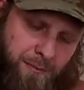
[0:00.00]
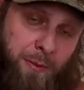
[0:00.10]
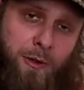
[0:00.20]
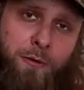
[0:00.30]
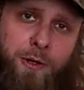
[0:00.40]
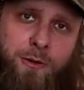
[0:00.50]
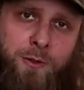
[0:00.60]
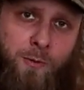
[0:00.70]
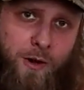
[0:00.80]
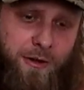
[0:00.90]
people overdose
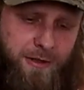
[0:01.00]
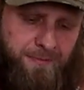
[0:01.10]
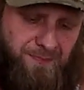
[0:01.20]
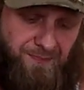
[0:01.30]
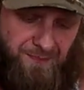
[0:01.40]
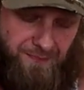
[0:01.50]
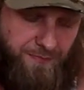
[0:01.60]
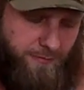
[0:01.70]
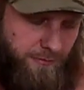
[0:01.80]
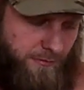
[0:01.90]
on water.
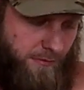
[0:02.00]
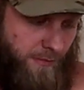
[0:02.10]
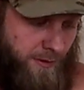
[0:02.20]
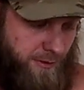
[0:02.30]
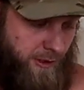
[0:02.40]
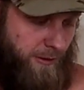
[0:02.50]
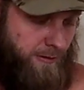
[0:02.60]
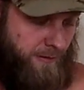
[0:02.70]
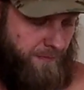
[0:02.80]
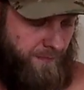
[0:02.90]

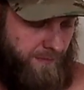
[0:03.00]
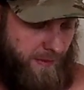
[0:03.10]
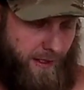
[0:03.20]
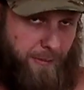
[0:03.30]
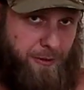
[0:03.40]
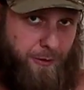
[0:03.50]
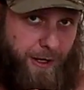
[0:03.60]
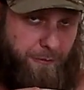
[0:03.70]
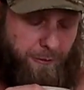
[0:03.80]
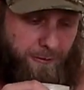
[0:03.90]
So, can't be too
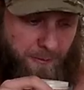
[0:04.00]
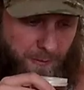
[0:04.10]
careful.